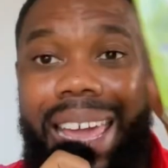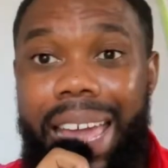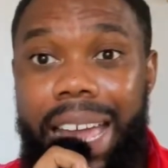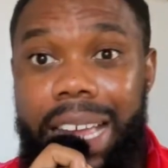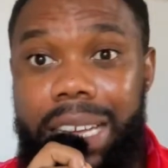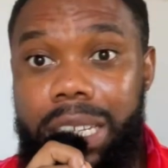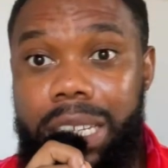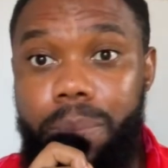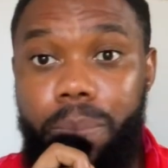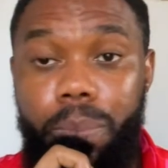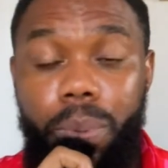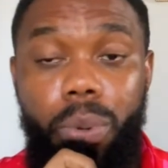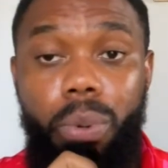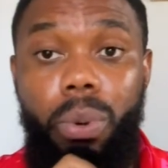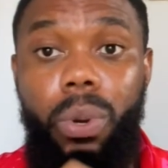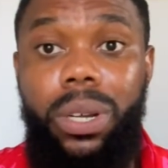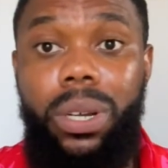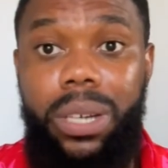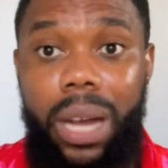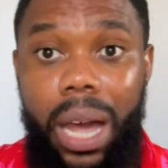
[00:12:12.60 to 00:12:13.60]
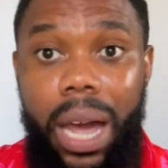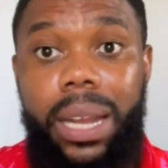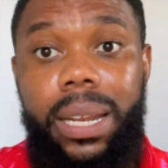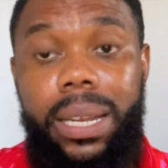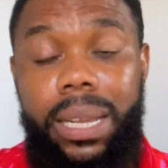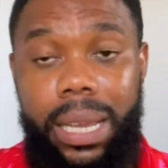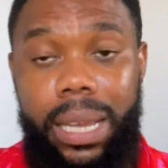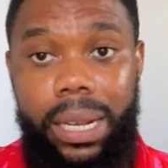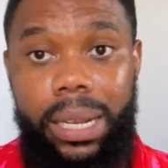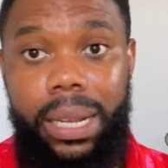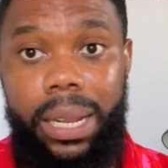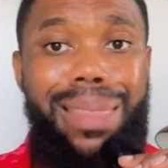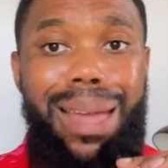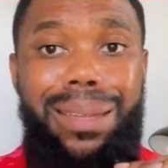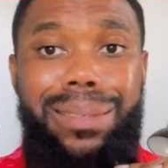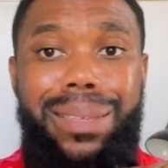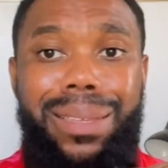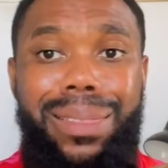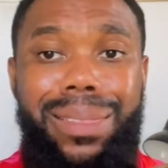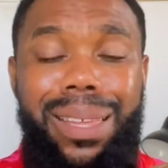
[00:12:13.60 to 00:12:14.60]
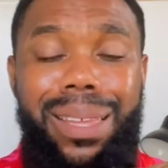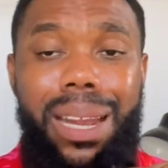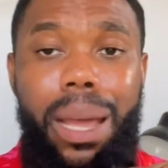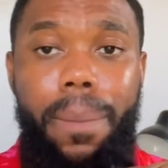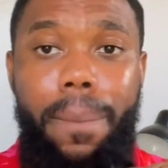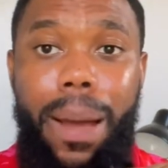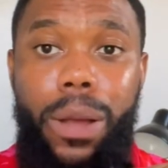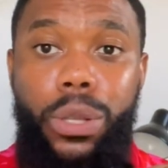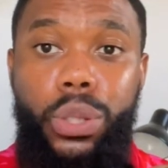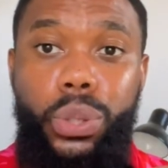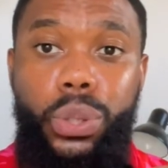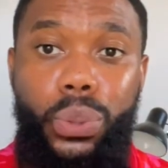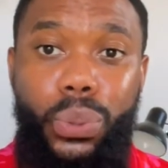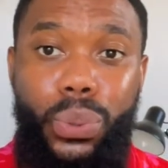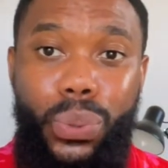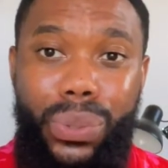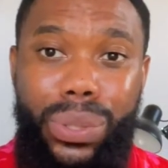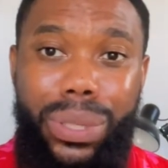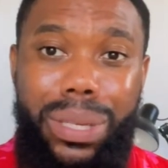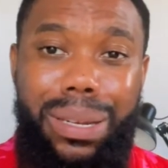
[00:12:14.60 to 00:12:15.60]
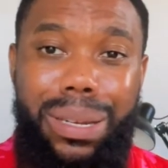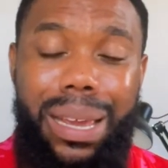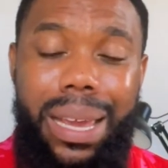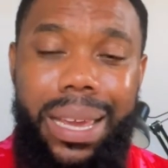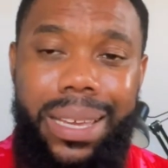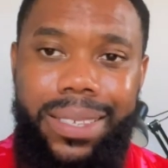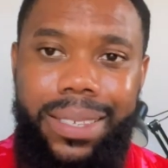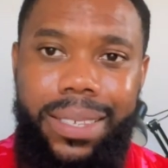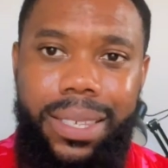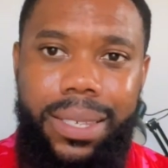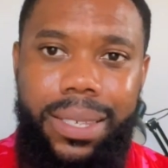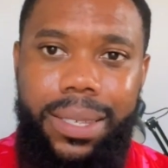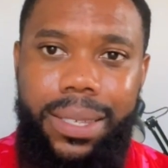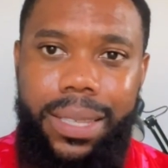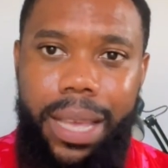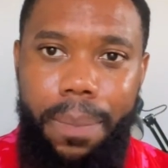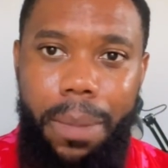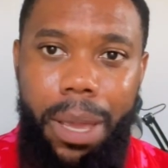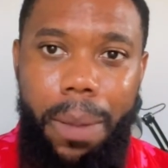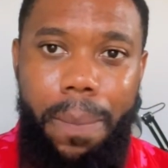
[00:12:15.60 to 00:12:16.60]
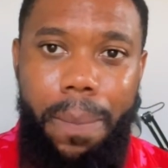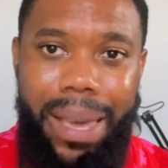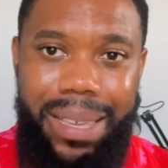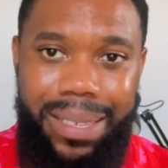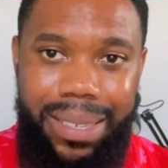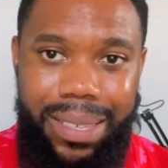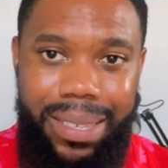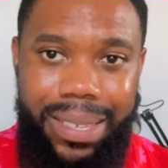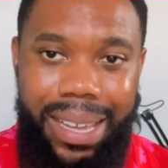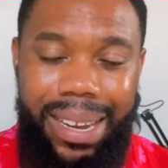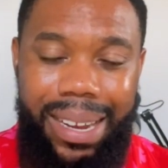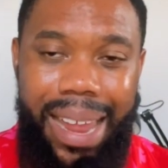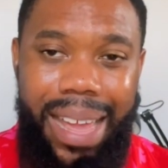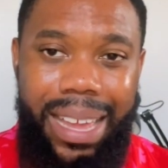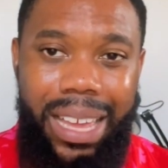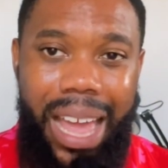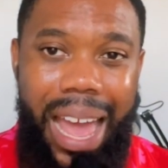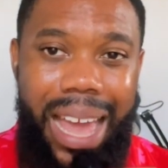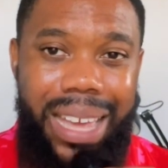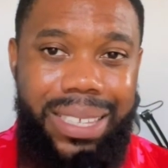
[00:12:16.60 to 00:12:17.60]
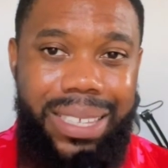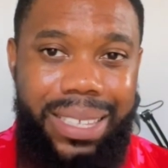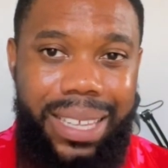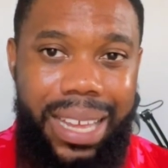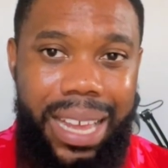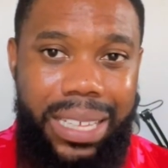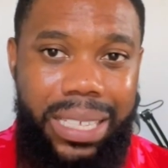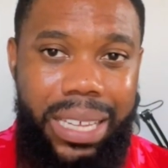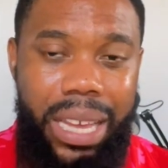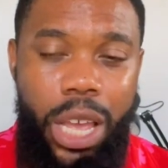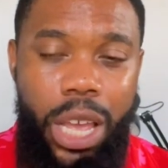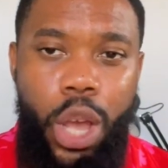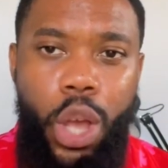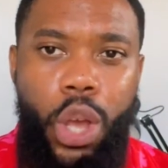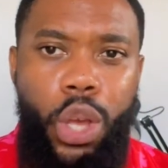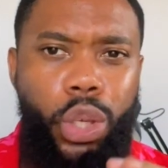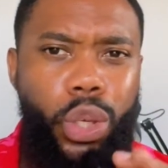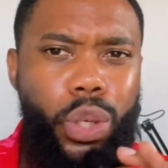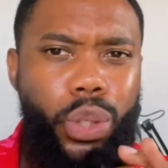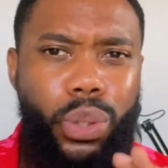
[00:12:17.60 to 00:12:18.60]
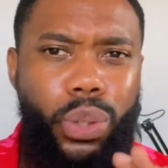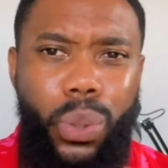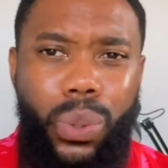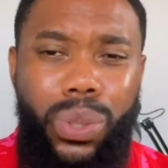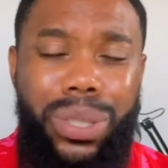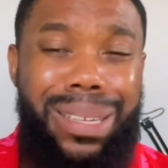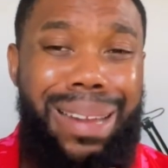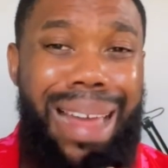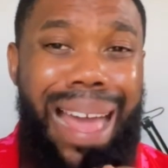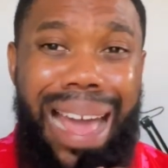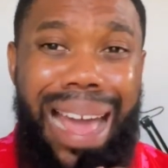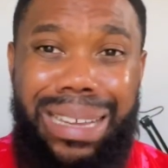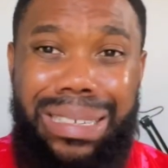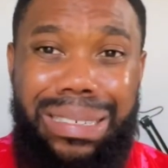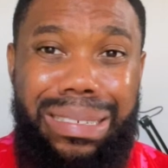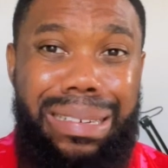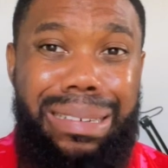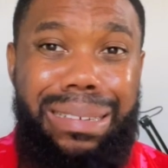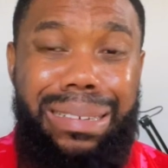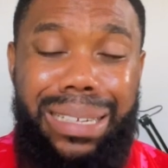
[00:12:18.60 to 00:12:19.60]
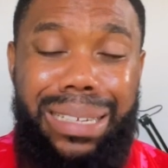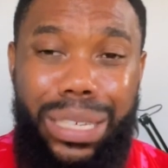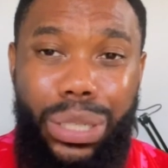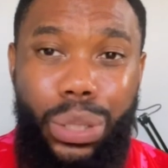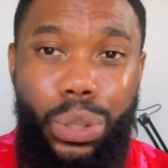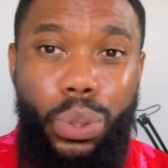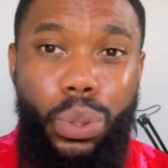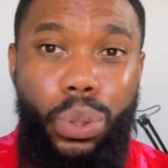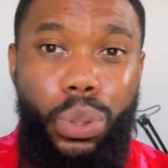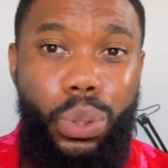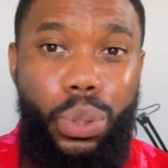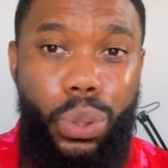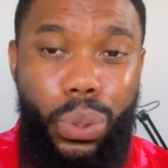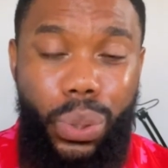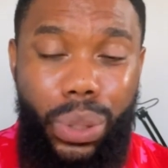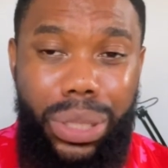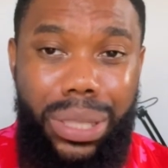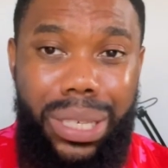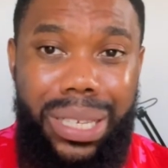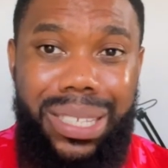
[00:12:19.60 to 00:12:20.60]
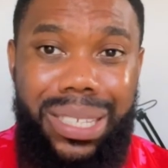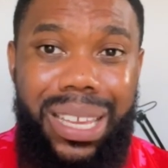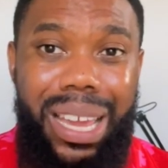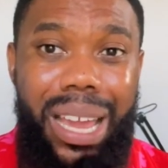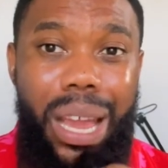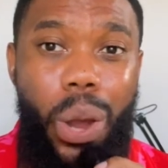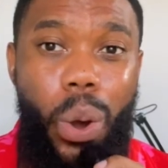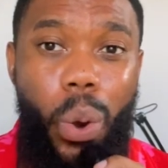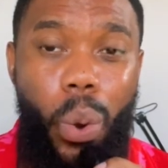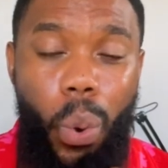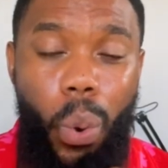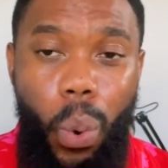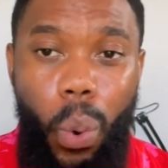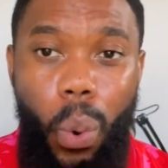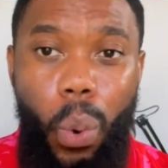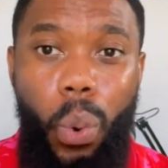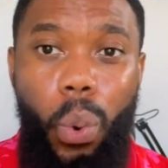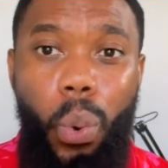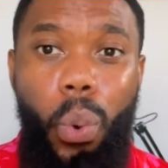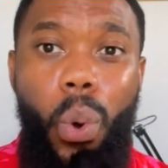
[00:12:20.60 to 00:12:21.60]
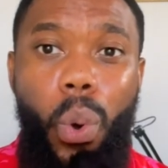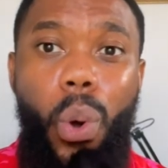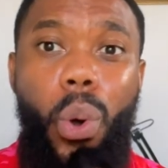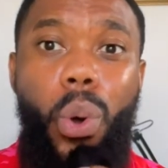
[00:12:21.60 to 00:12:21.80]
edible gardening. That is the thing about using a systemic pesticide. Like I said, you don't actually need to use it a whole